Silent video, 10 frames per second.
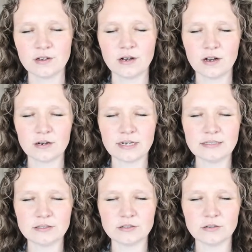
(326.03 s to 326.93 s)
All right,
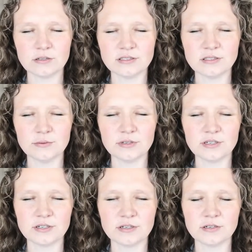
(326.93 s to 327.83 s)
so let's see what
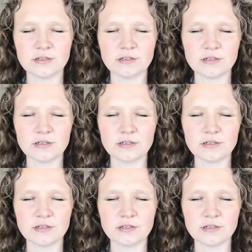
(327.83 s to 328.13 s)
your